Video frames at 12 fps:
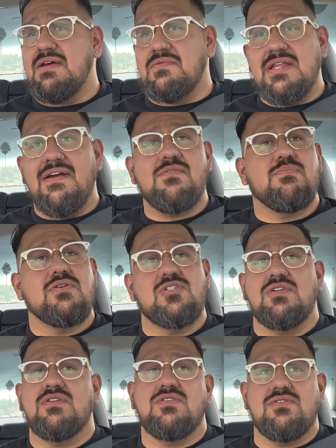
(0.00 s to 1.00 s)
I would never push
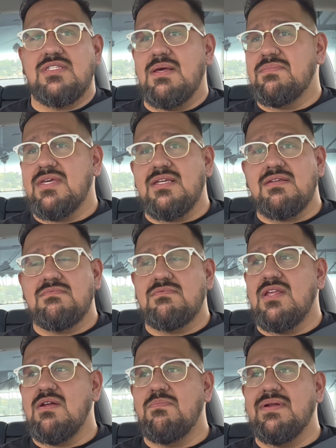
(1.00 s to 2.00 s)
you to do something,
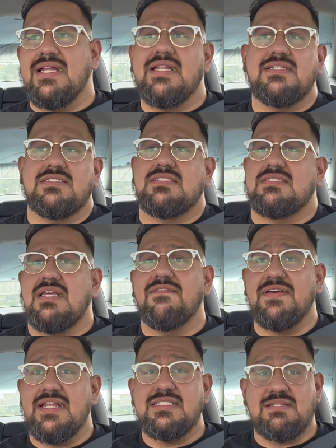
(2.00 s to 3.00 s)
you know, but if
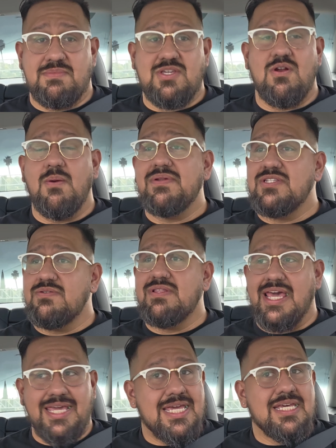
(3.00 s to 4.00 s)
it is something you're open to,
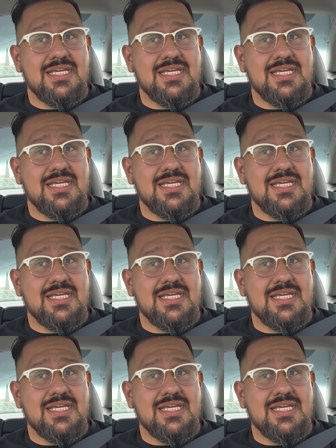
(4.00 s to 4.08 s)
like,